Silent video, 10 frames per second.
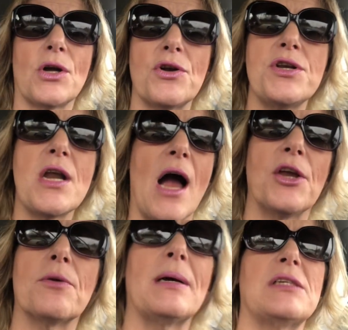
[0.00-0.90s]
are
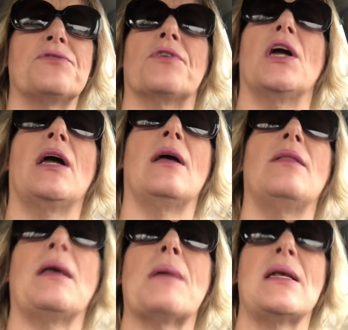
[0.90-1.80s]
not your best
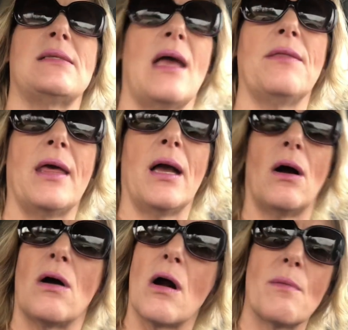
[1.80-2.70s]
friend. They may say they
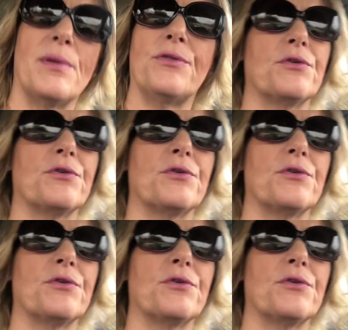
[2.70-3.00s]
are, but they're